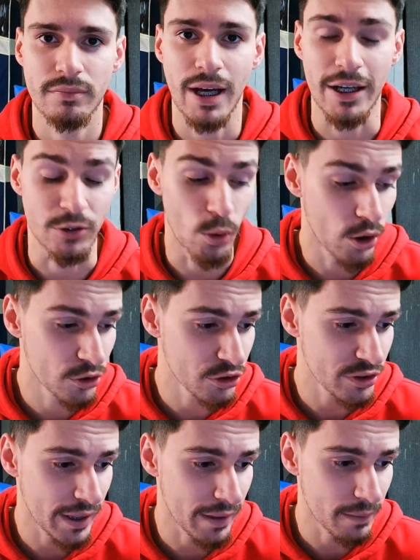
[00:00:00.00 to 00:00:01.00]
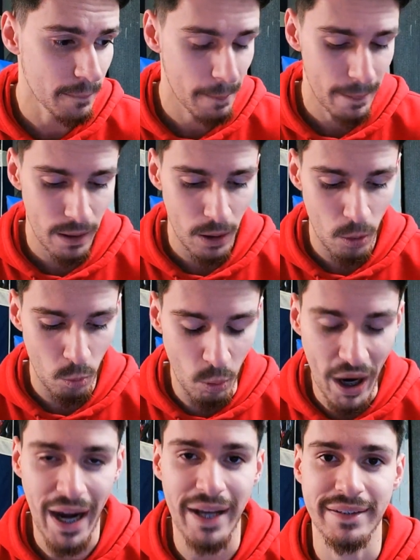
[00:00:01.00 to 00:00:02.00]
I don't understand
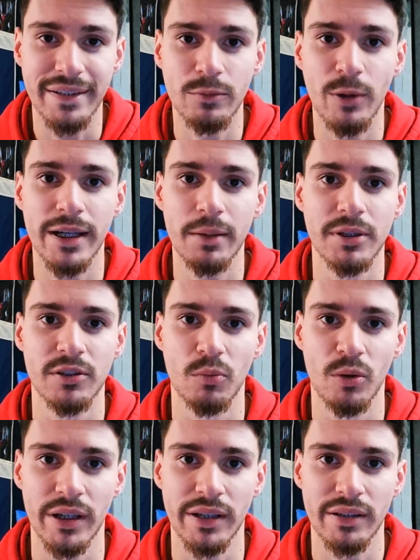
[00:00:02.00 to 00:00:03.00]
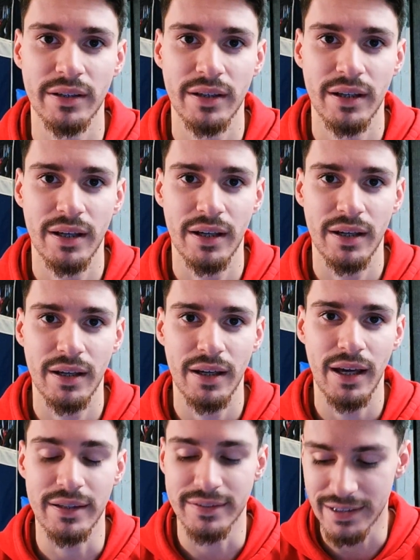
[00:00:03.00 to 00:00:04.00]
why I didn't wake up this morning
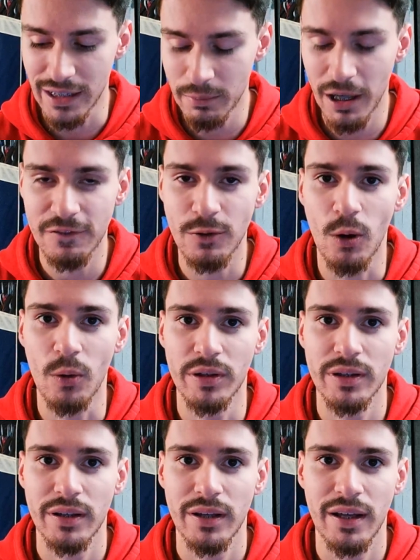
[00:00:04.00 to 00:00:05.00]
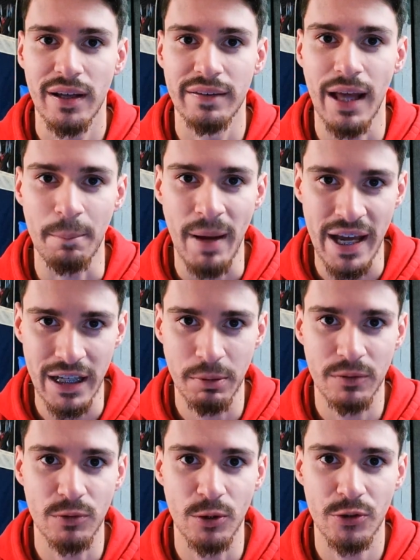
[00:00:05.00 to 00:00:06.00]
and see on my phone that Matt
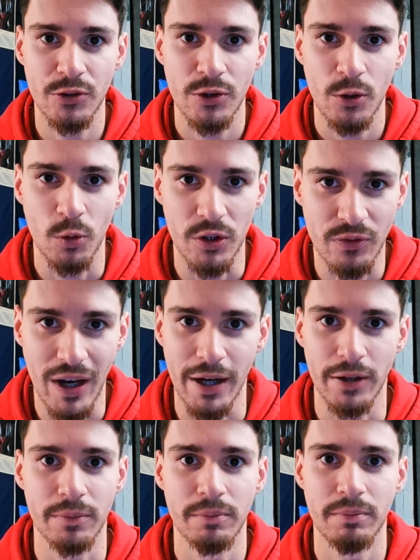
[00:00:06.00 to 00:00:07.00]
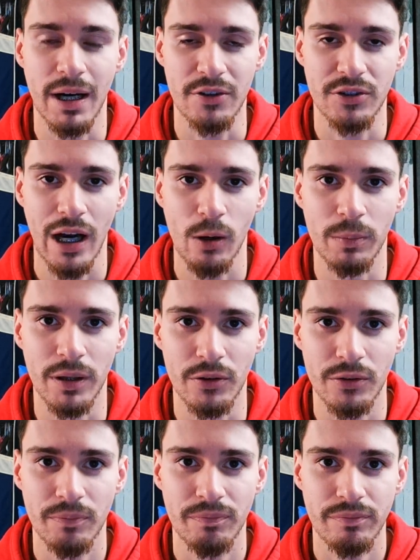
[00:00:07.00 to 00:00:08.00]
Eberflus was fired by the Chicago
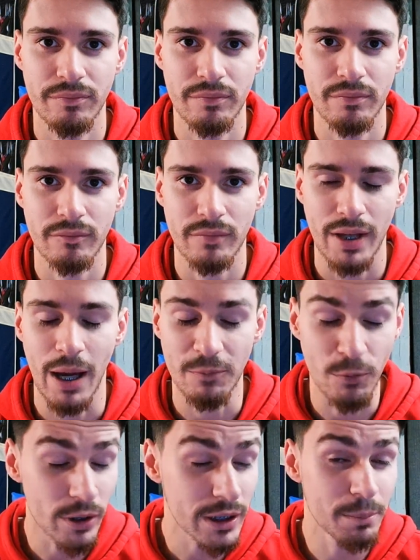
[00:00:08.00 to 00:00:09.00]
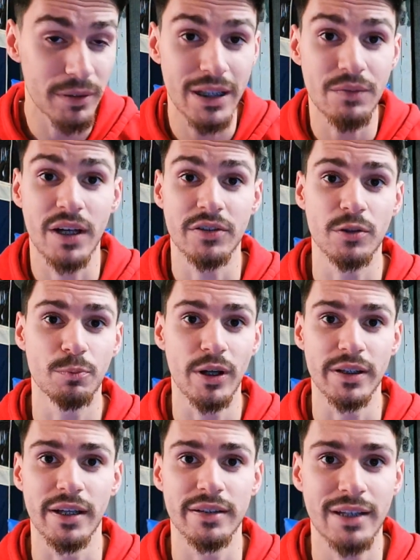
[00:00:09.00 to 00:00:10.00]
Bears. I'm fully believing at this
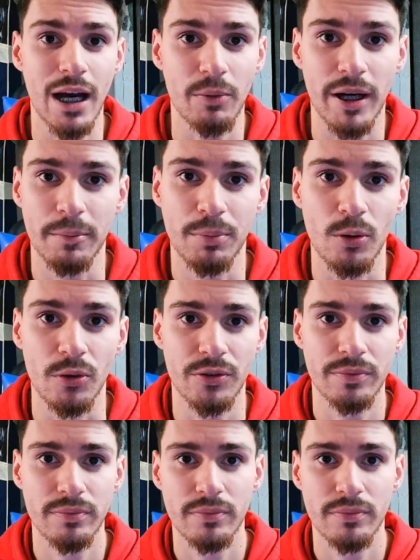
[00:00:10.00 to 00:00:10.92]
point that it's not Ryan Poles.